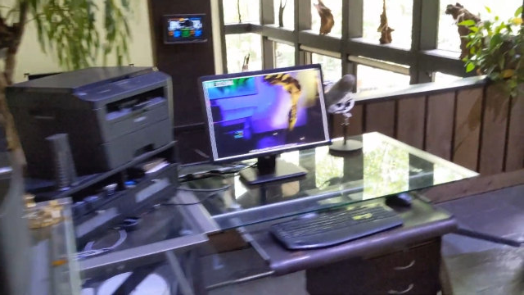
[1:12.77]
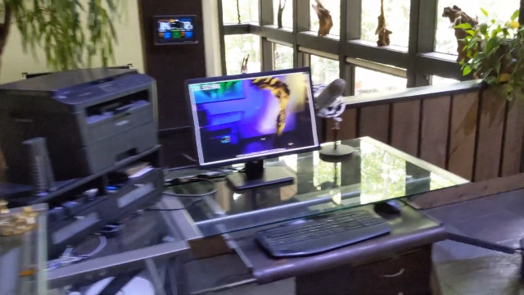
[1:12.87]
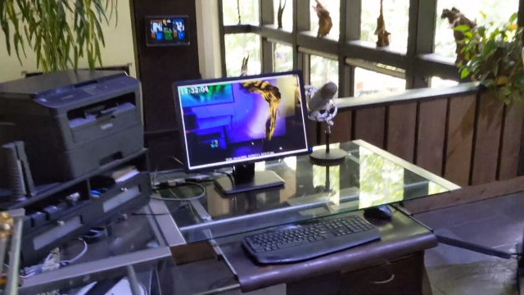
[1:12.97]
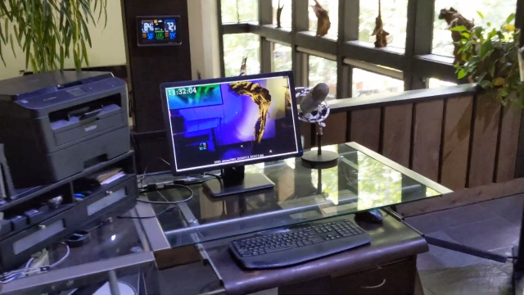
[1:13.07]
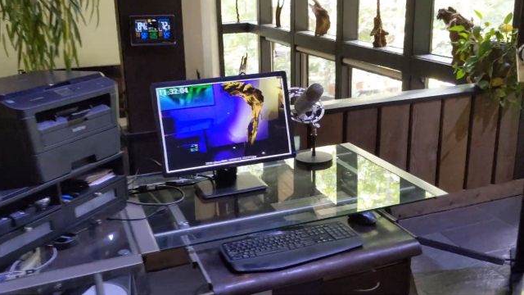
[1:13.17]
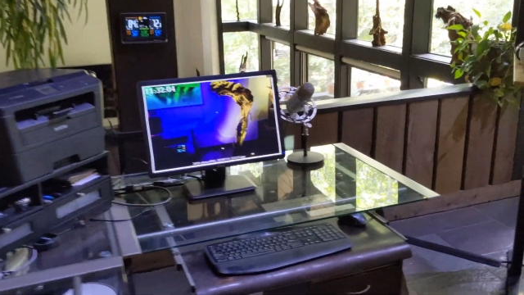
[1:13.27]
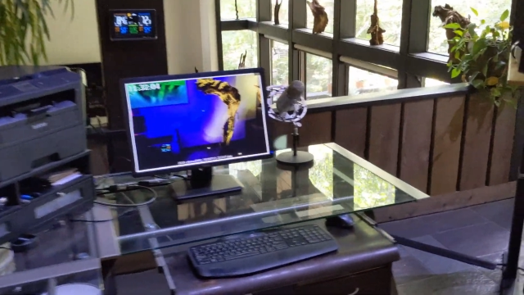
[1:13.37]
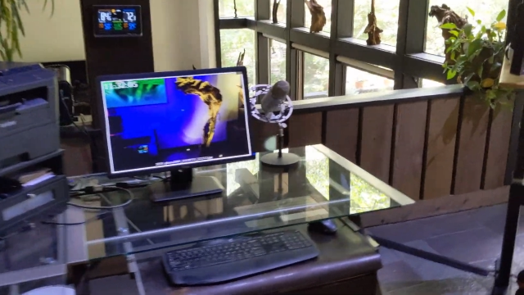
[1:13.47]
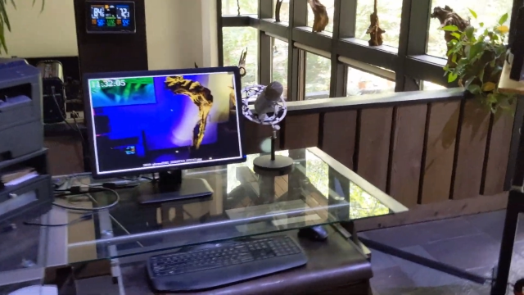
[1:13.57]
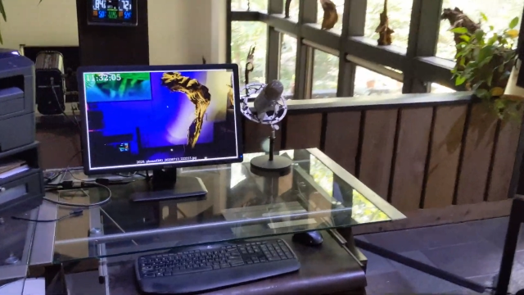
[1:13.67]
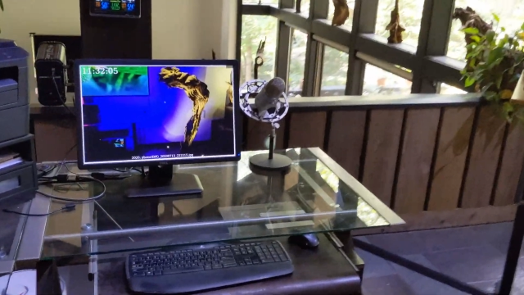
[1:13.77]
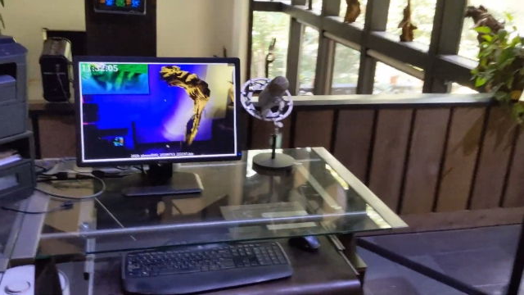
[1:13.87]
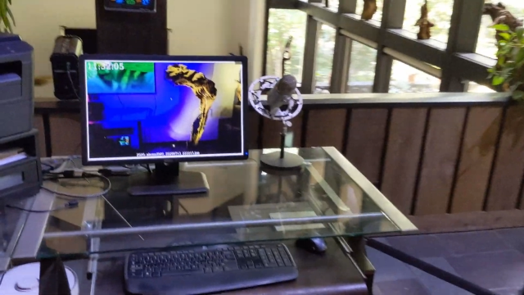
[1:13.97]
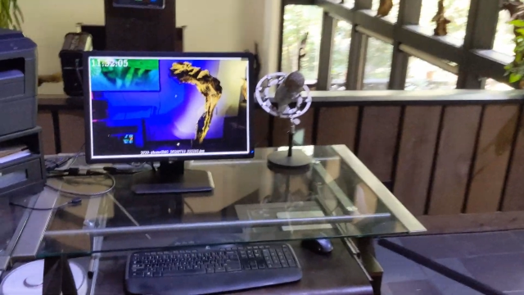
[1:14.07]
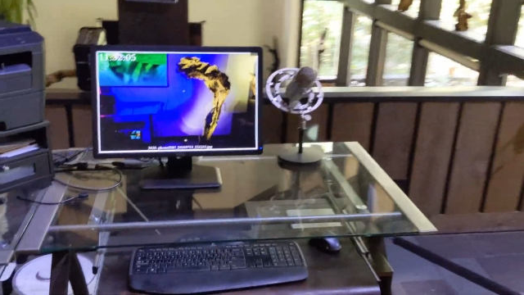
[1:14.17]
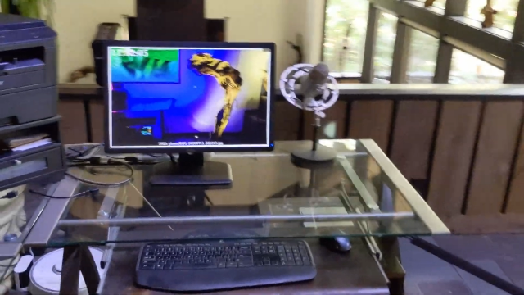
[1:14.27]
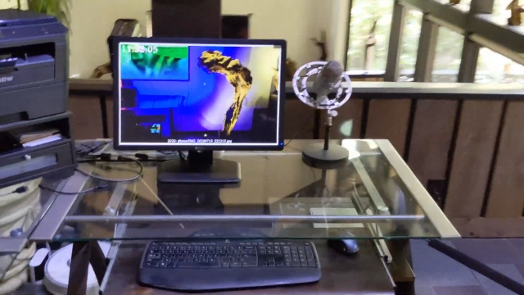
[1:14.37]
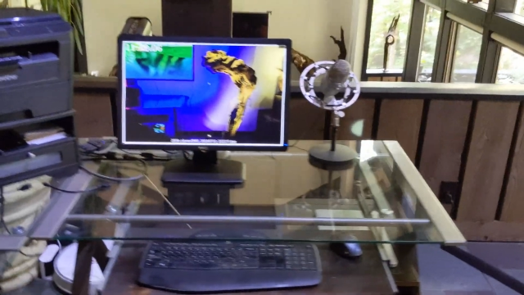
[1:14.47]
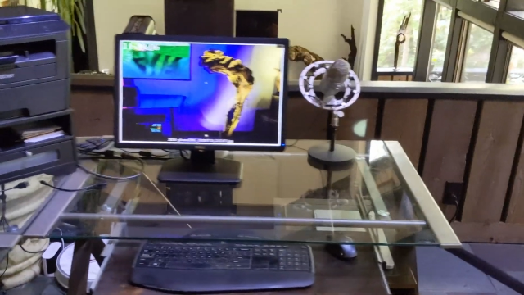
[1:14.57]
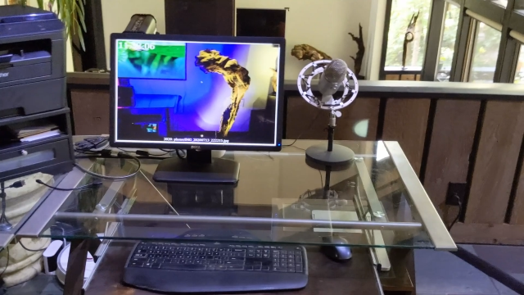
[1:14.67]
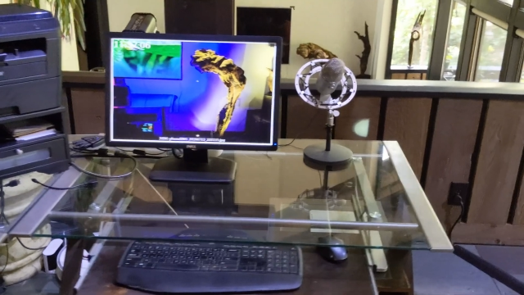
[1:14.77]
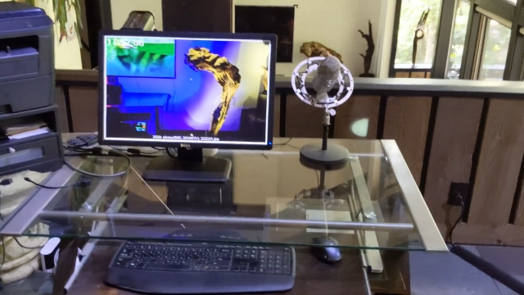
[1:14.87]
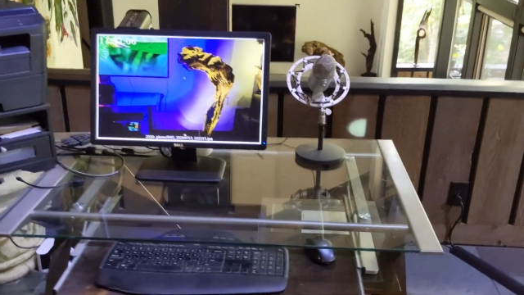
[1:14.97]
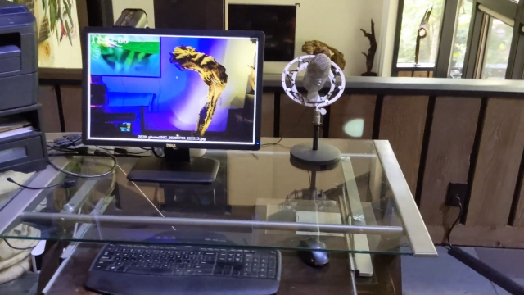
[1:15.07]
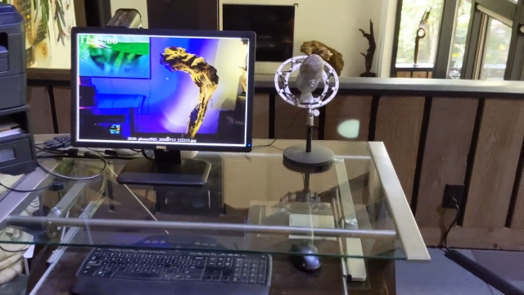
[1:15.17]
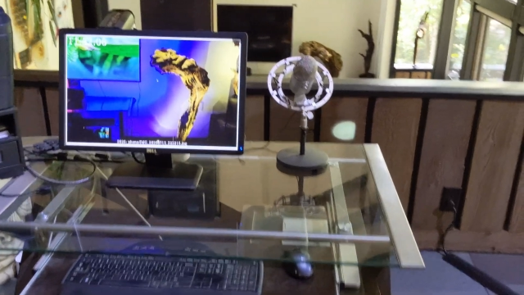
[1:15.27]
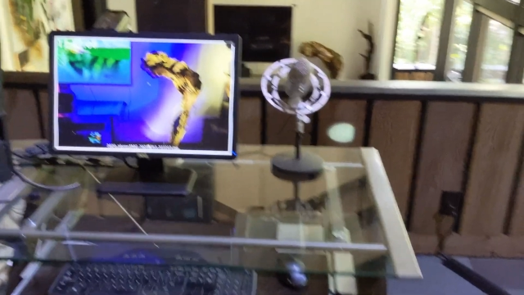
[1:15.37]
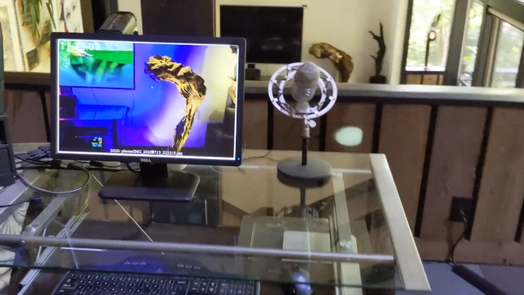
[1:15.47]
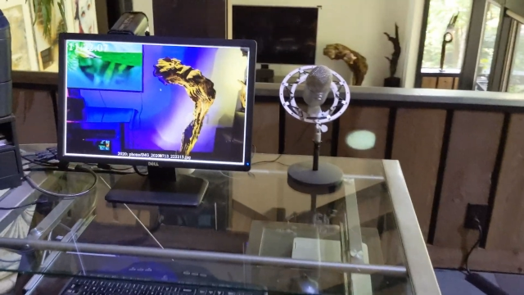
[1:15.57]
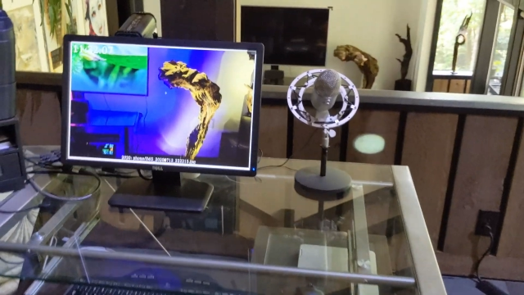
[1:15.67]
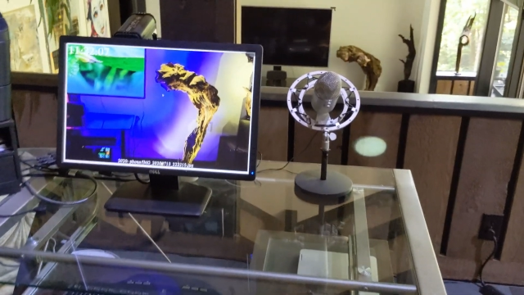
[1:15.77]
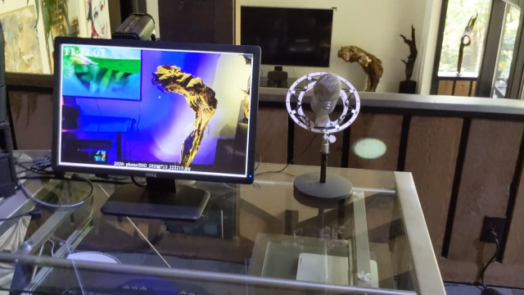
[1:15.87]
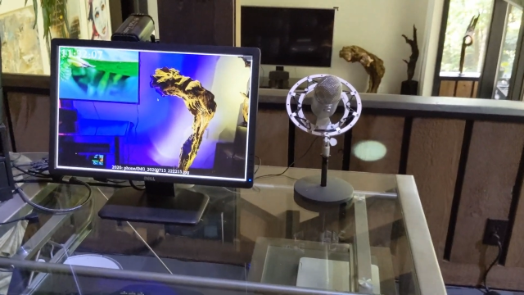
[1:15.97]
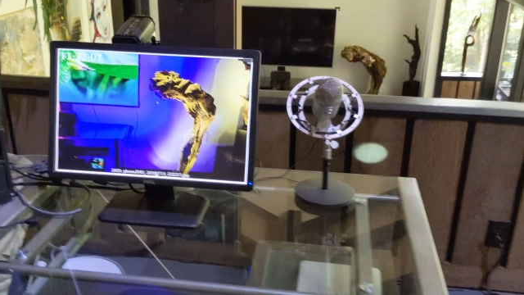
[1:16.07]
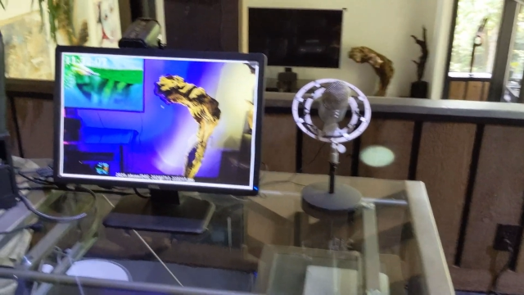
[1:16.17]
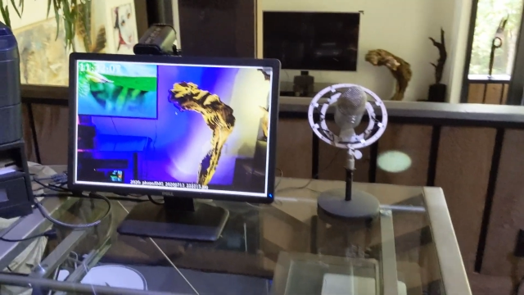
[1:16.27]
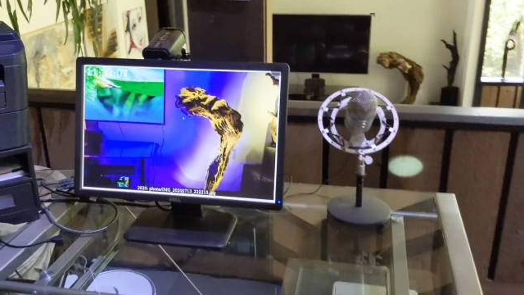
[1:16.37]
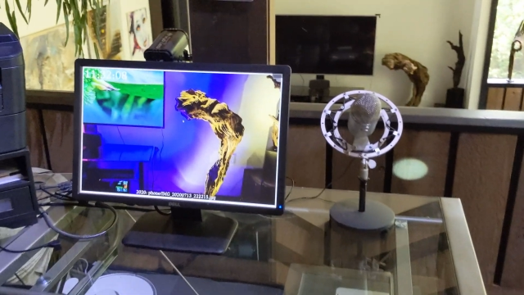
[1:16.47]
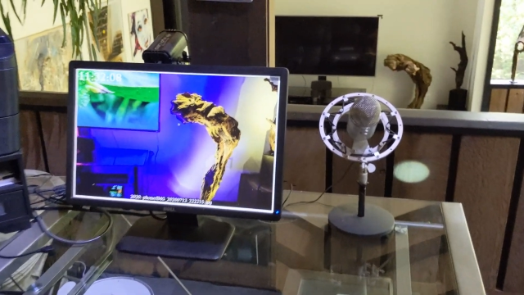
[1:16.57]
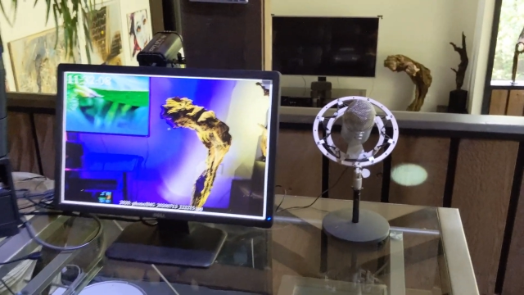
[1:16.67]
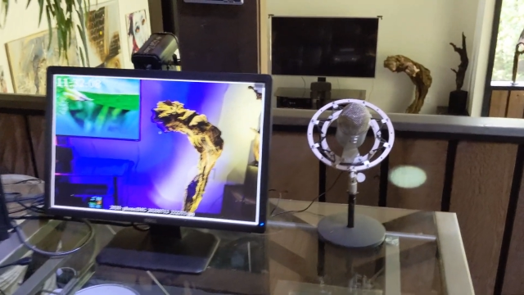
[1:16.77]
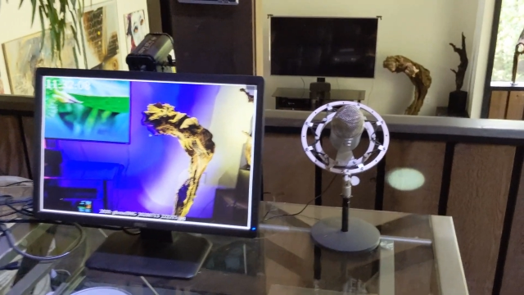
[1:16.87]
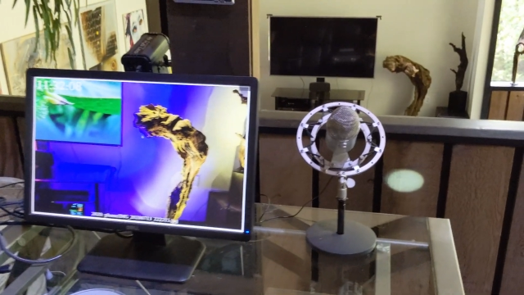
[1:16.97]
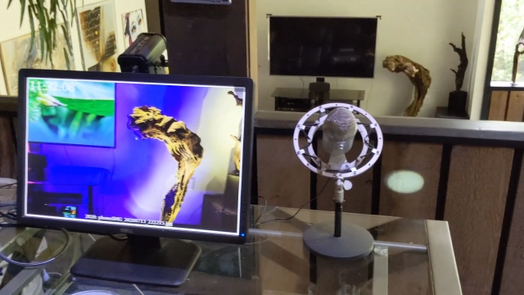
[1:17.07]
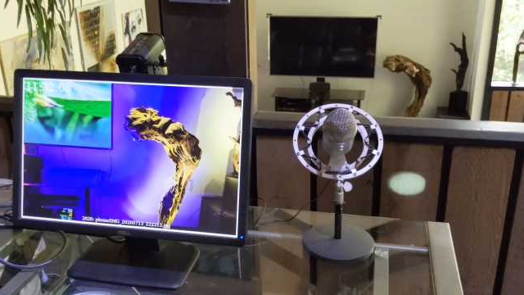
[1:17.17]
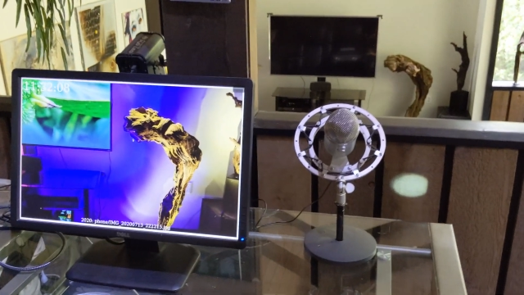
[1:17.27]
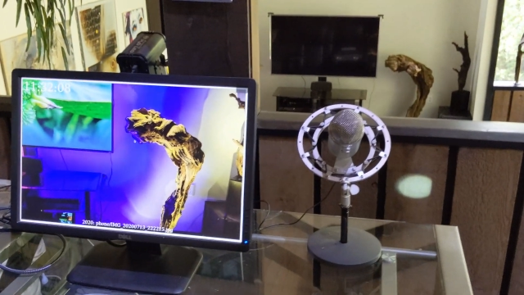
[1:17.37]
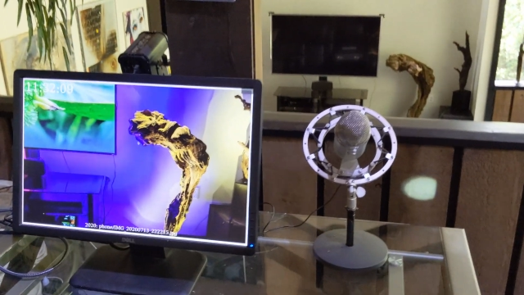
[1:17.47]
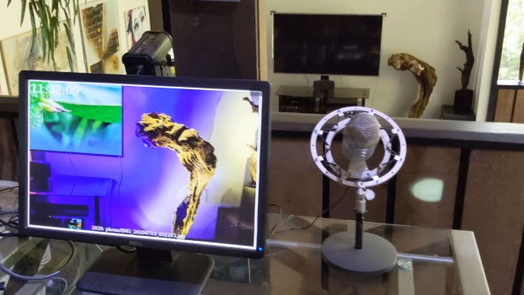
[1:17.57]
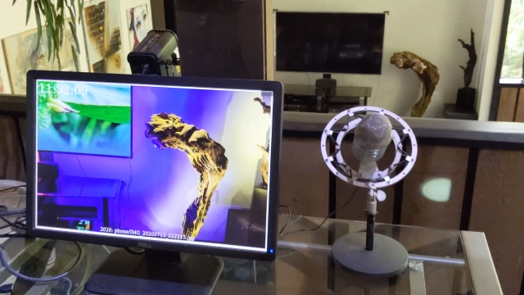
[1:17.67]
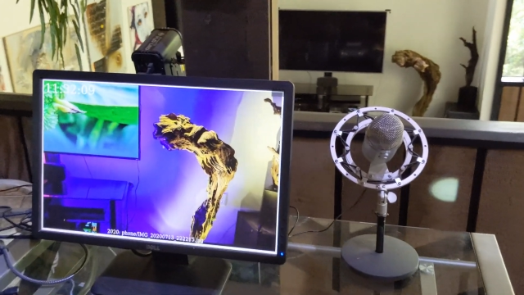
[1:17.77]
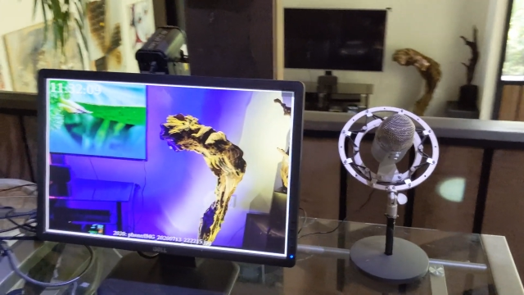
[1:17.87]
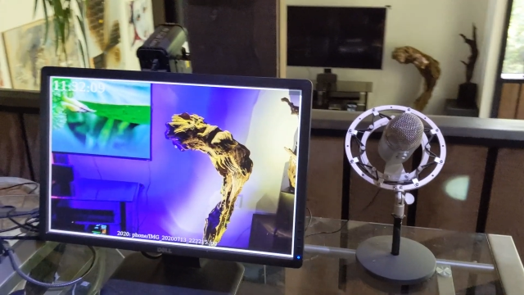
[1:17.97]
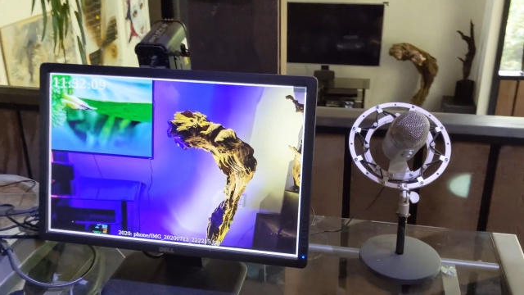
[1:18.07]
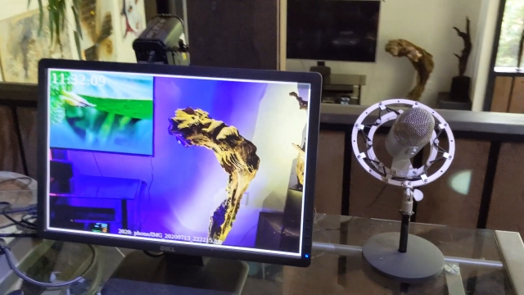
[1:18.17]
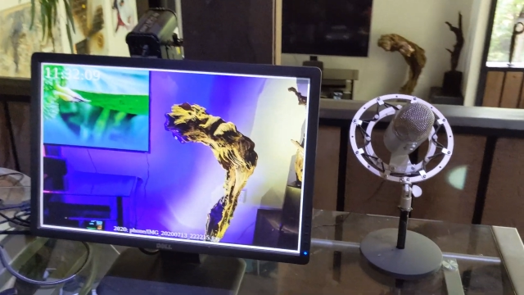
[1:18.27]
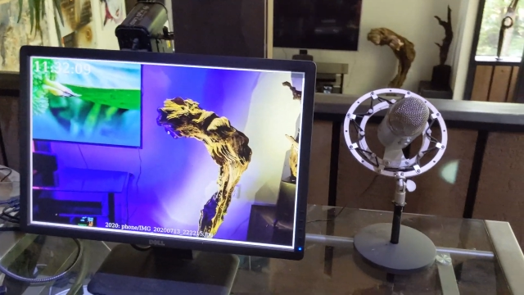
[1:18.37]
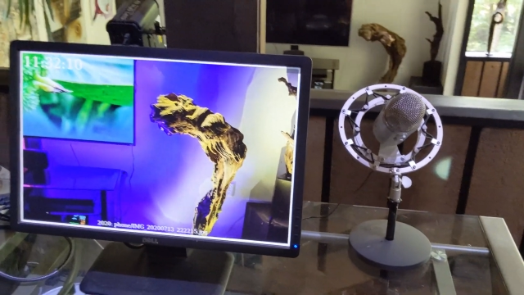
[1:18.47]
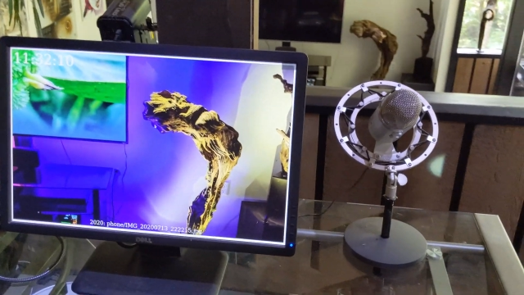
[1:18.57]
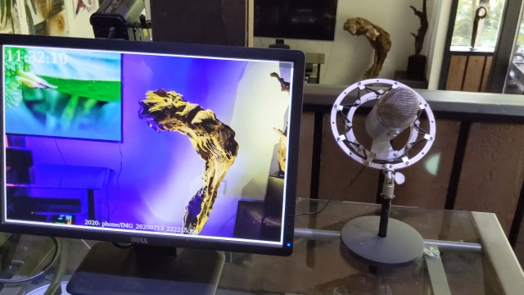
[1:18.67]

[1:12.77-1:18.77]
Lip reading: Nobody's mouth can be seen.